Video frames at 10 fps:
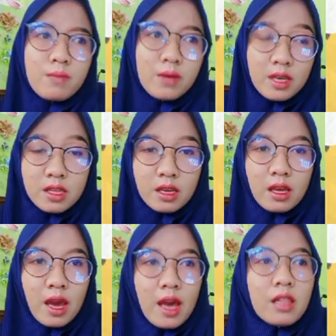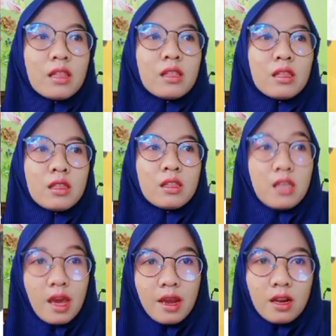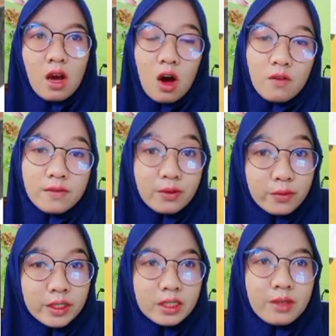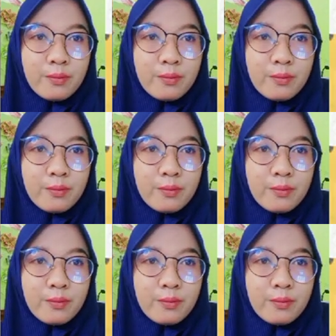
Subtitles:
beginning and the end of a word.